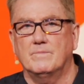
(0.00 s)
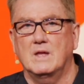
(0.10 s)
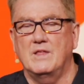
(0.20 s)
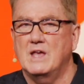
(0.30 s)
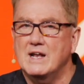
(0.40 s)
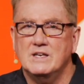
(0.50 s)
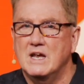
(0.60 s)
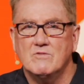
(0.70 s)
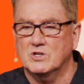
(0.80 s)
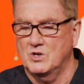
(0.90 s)
And that
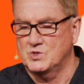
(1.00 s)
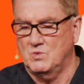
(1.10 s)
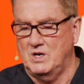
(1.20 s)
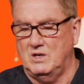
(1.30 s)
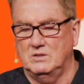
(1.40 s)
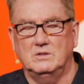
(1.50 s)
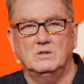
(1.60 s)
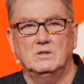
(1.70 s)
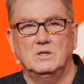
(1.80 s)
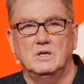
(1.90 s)
never goes well.
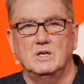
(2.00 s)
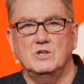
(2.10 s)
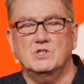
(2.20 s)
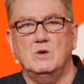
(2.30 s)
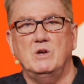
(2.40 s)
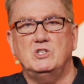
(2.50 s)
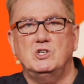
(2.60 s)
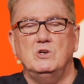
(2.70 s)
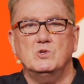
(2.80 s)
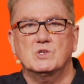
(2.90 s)
You see, we
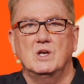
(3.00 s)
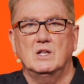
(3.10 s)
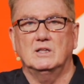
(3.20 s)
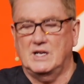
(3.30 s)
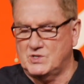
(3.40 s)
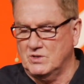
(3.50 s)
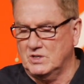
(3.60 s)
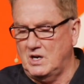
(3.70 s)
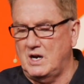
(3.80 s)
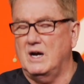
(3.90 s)
choose lesser
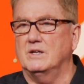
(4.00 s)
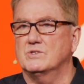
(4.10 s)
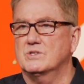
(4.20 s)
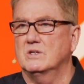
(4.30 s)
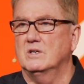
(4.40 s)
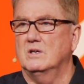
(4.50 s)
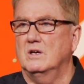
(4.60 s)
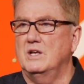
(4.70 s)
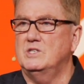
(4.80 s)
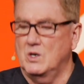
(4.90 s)
gods
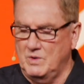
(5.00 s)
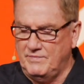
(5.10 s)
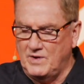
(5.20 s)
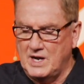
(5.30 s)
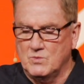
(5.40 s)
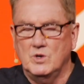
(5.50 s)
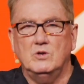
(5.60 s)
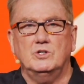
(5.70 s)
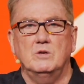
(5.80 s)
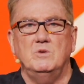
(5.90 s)
until we find
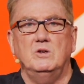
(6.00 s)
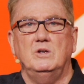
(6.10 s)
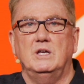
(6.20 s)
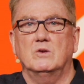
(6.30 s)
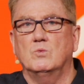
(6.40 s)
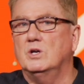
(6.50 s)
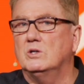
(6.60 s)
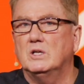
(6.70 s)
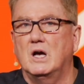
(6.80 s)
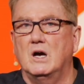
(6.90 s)
real community and
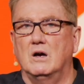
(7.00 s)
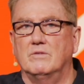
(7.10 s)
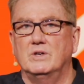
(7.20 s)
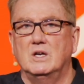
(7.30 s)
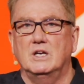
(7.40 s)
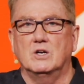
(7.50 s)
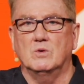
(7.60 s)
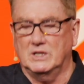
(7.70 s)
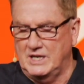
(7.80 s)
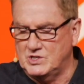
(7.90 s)
real love in a
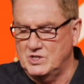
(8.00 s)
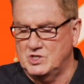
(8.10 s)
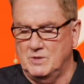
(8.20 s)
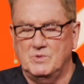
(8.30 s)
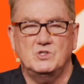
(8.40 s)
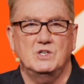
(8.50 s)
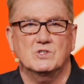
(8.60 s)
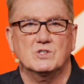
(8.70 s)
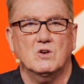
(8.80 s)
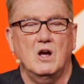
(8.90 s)
relationship with
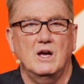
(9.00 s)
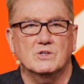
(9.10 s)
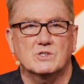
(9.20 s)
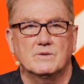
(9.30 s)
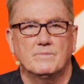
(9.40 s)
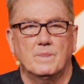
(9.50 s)
Jesus Christ.